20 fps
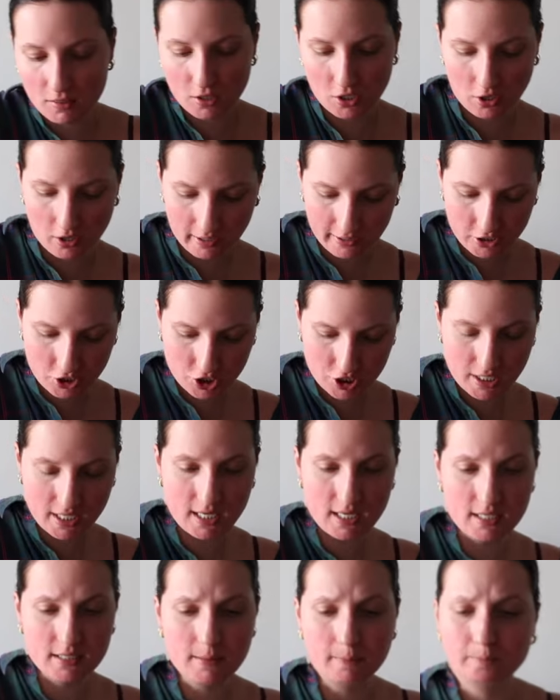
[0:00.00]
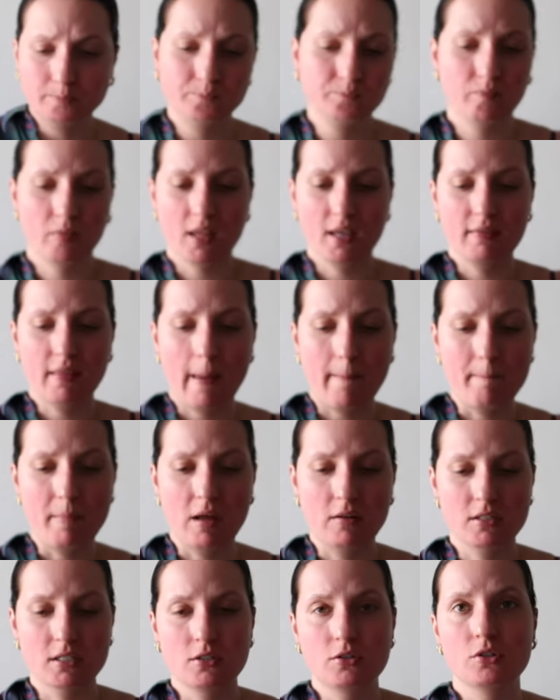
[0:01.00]
The cottage cheese and that
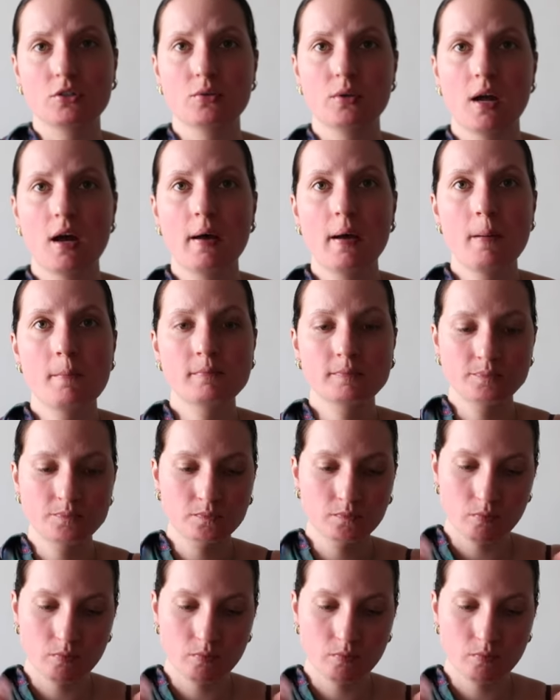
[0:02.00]
melted Gouda